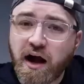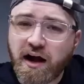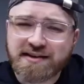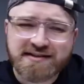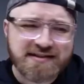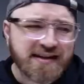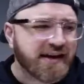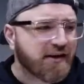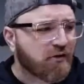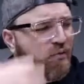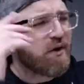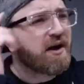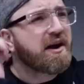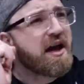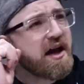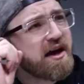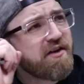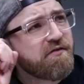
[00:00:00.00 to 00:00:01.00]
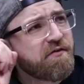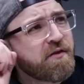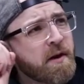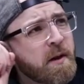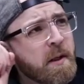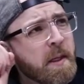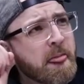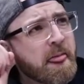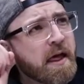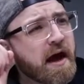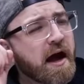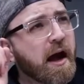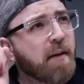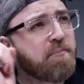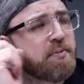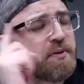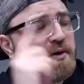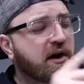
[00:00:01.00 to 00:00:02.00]
I was like, what if
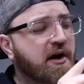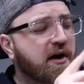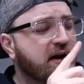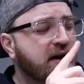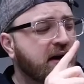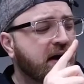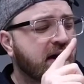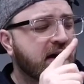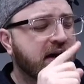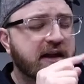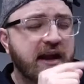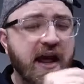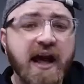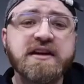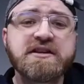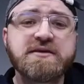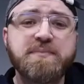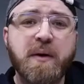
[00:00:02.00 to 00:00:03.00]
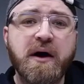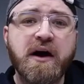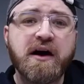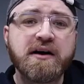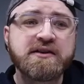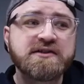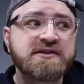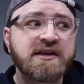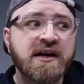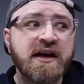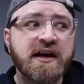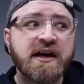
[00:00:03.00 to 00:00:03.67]
I plug an Xbox